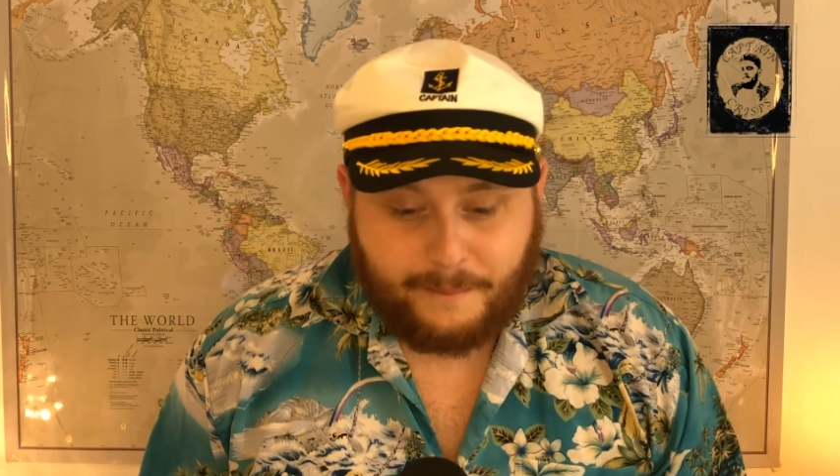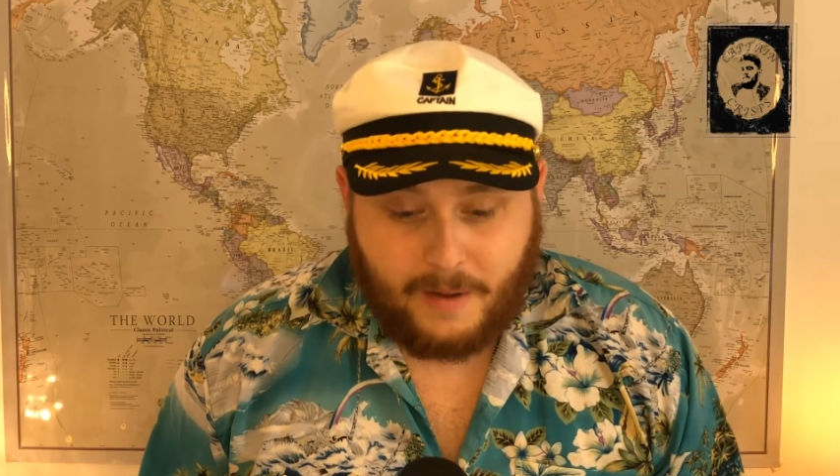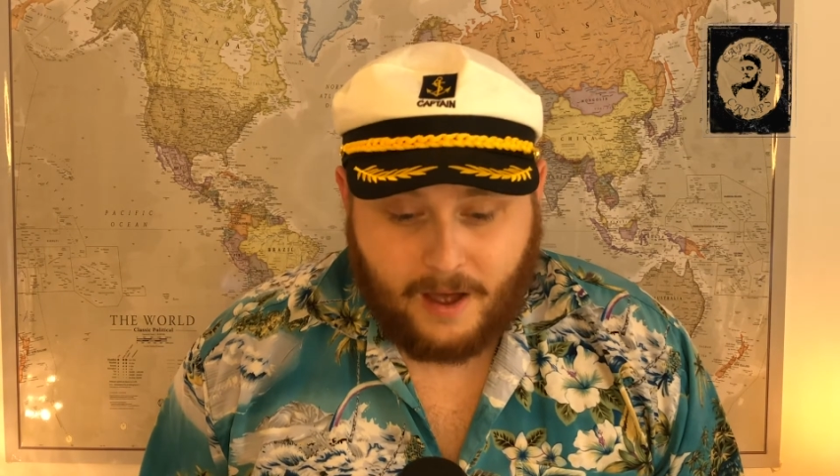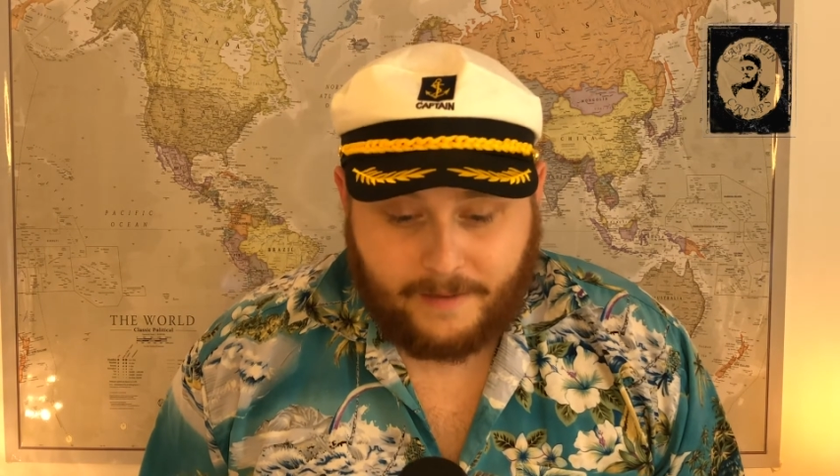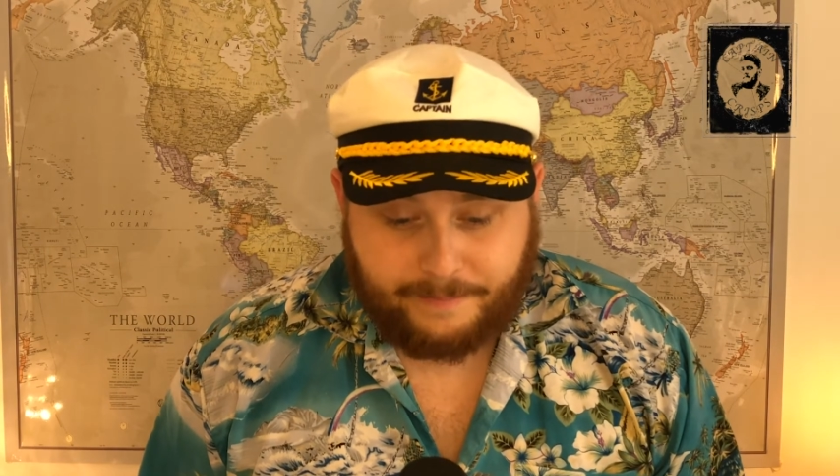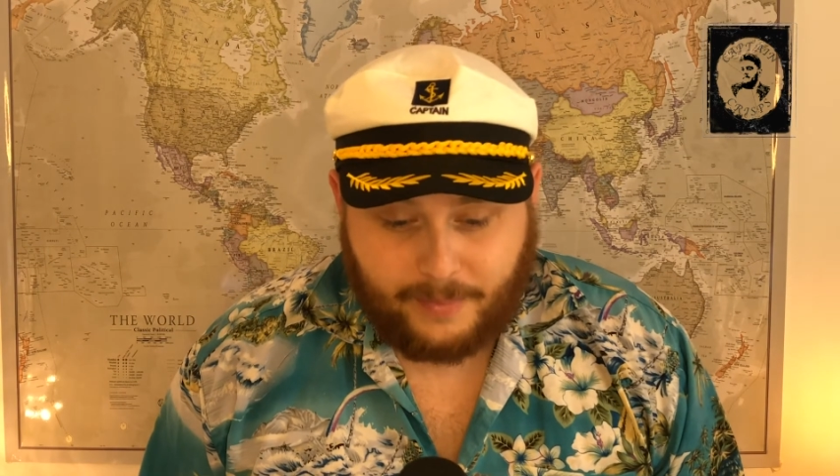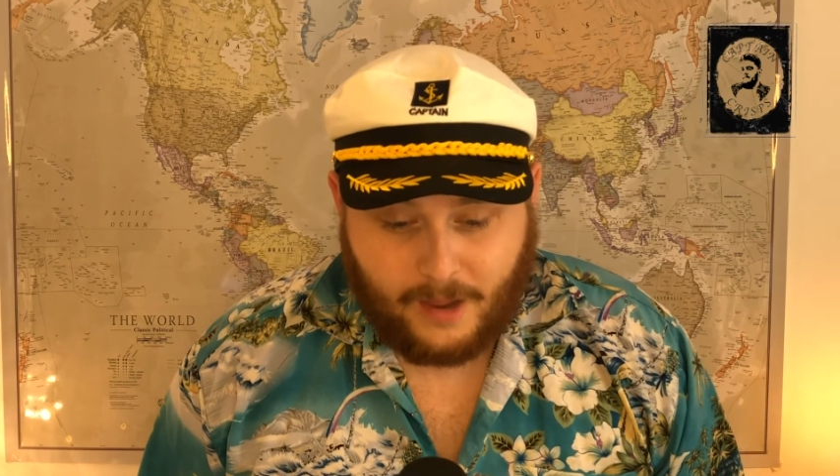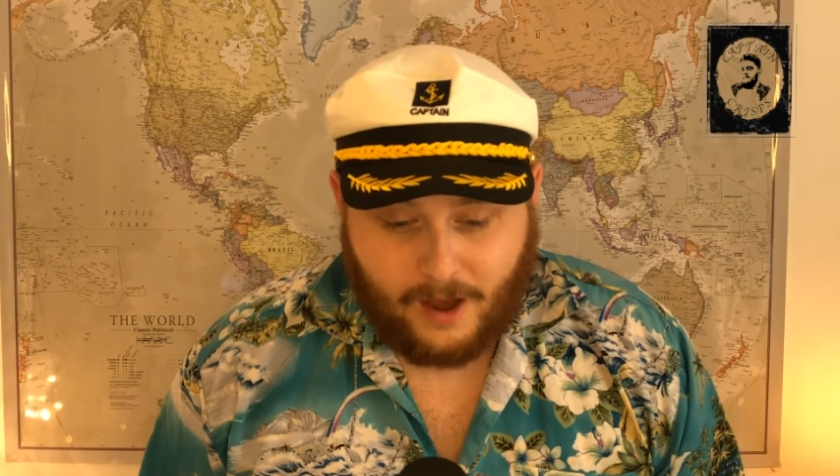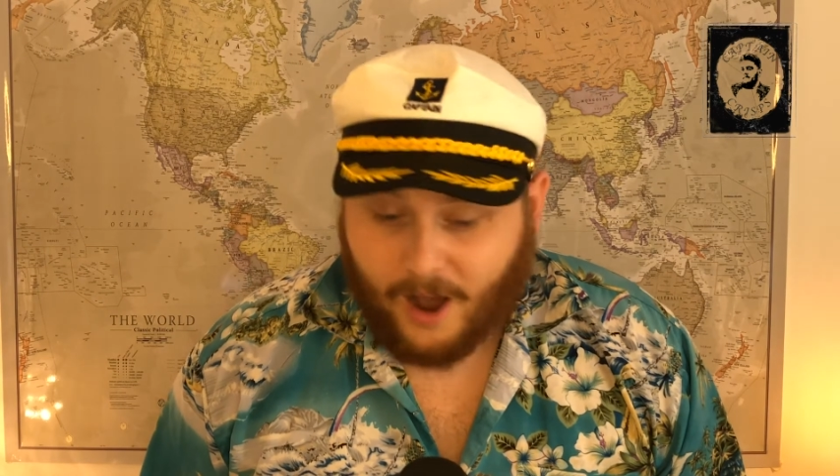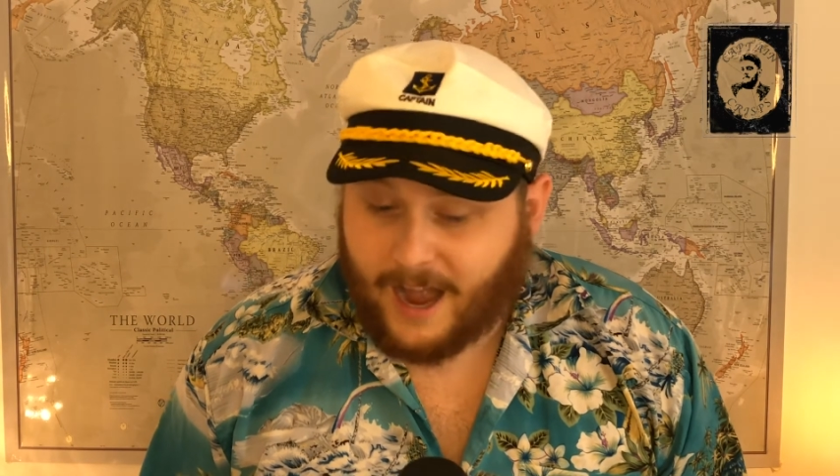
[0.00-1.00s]
But
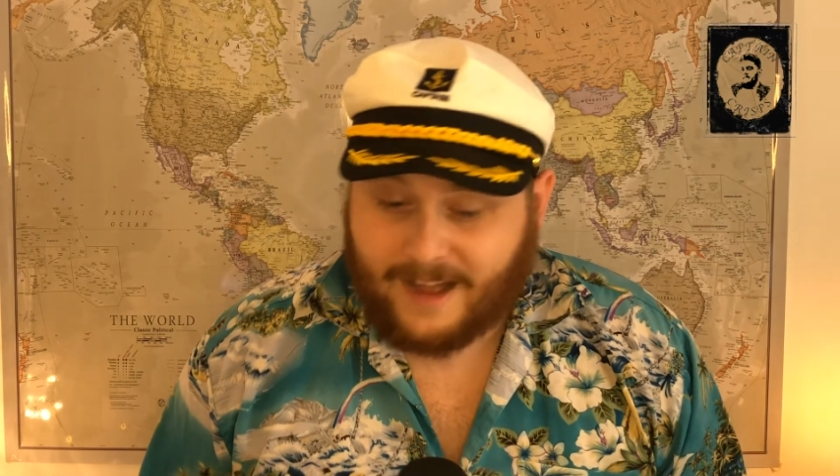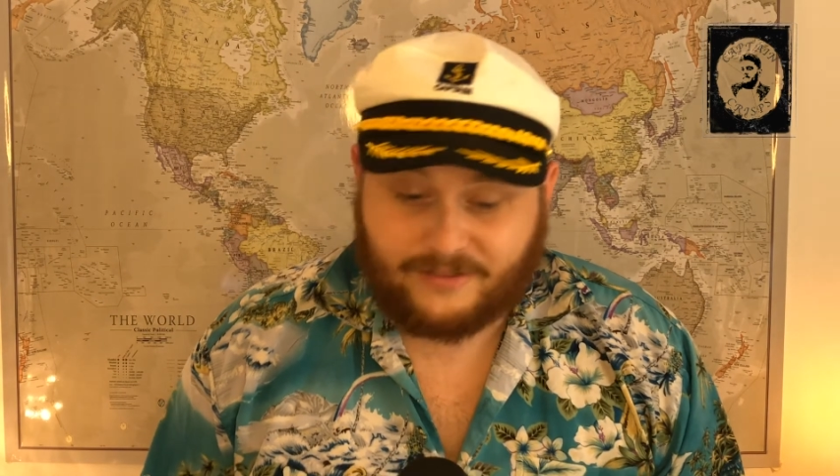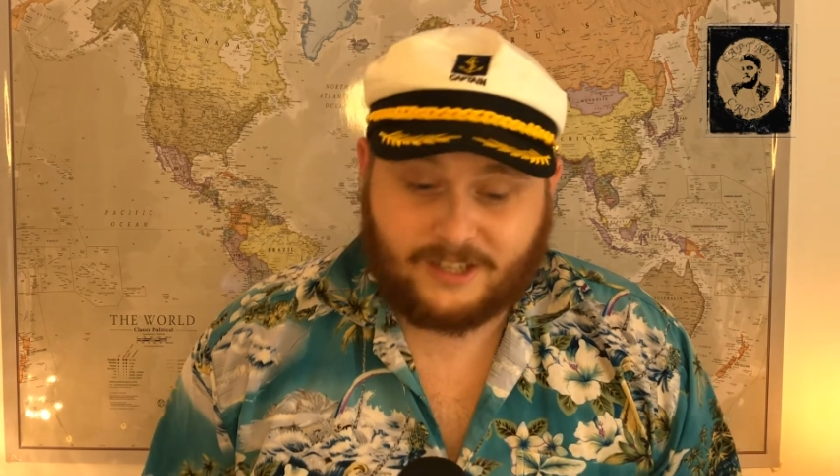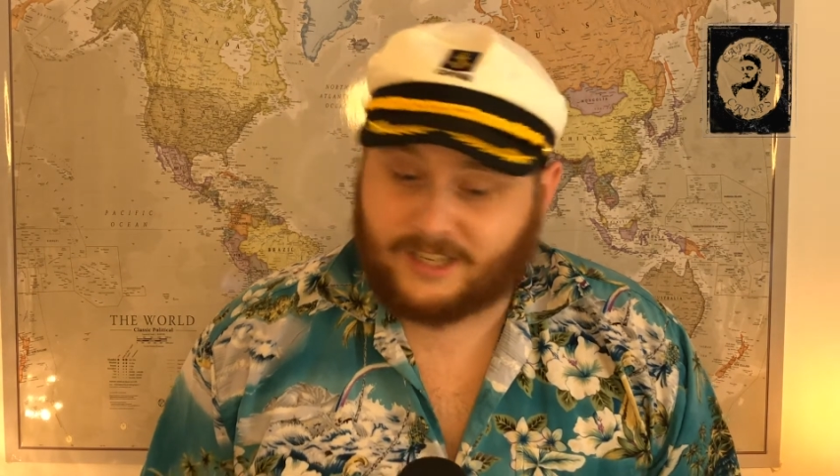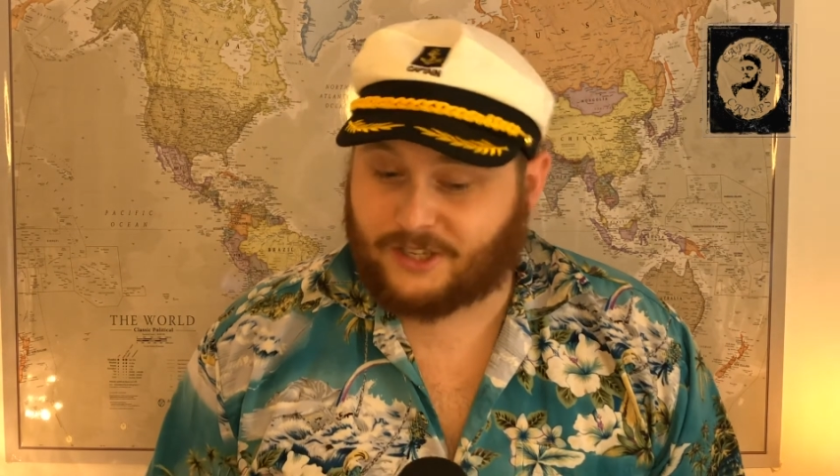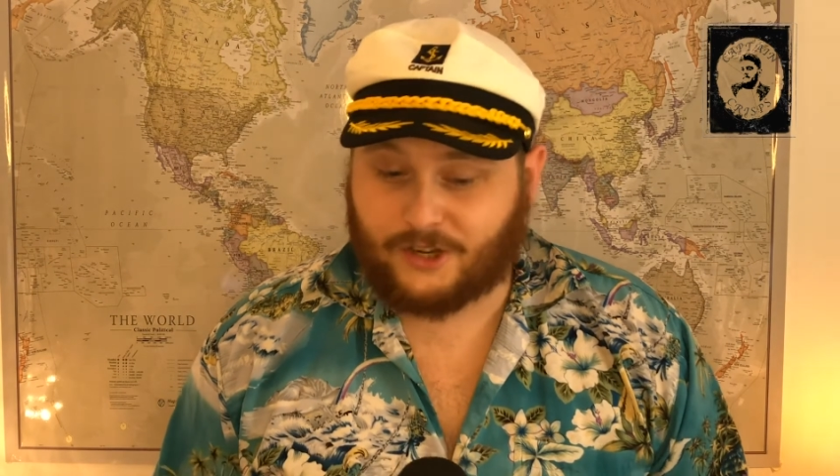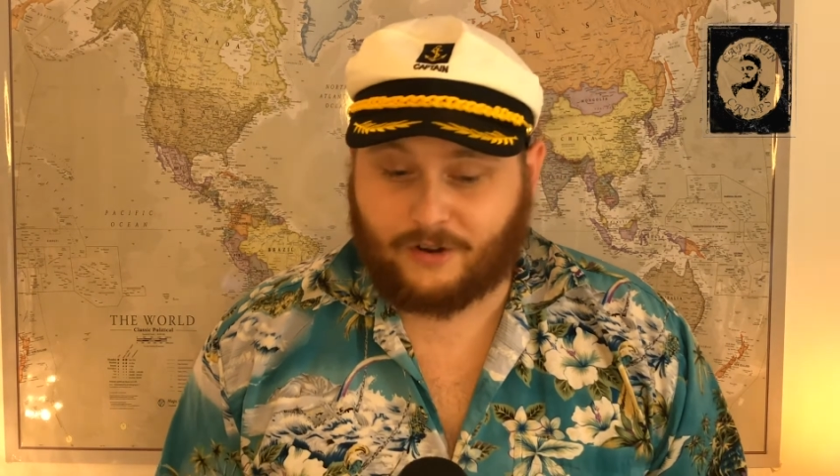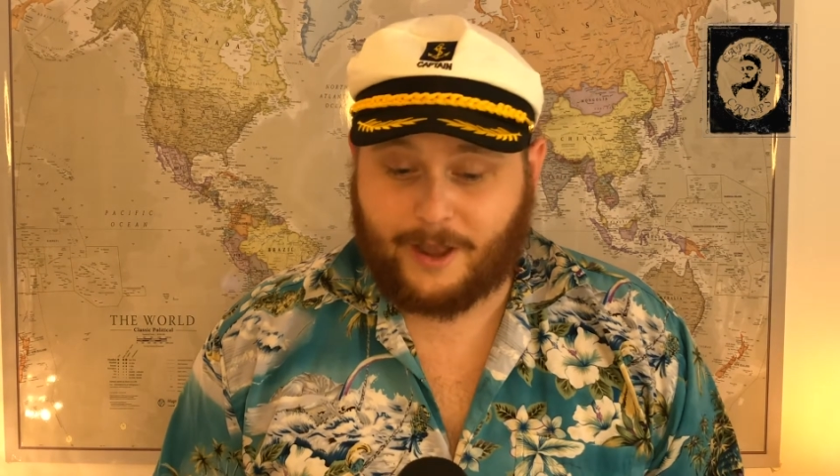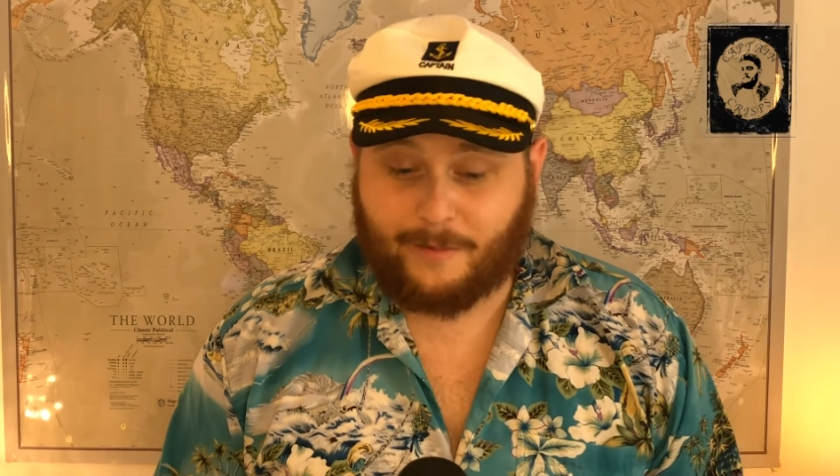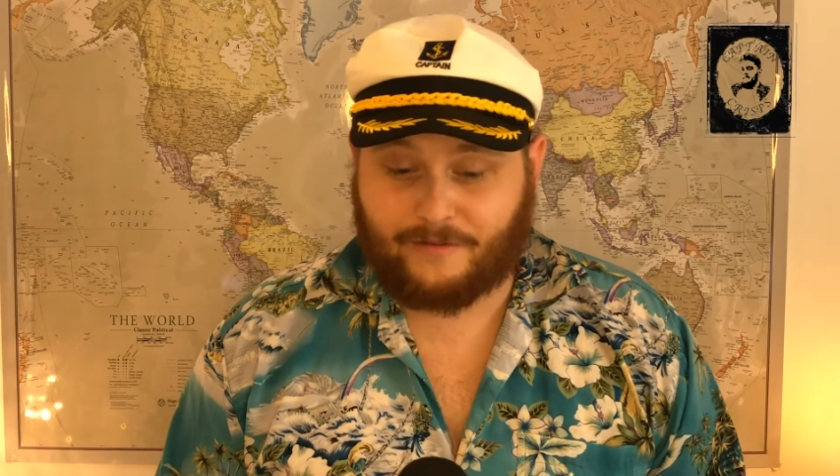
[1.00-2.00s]
I have to
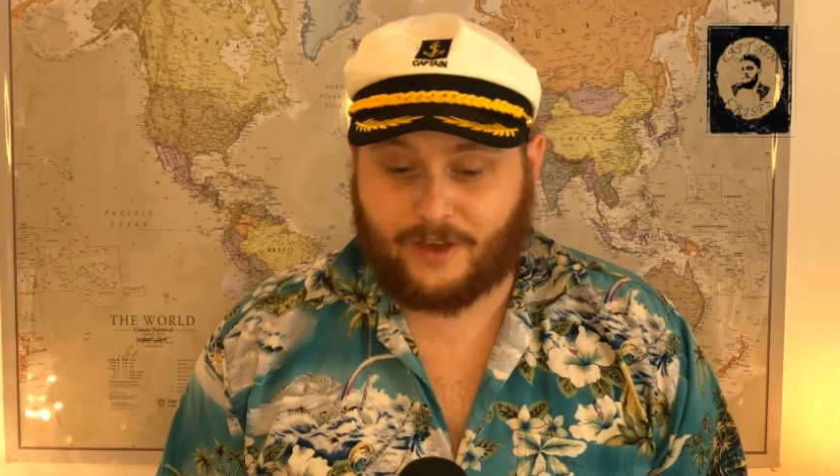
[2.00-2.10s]
disagree with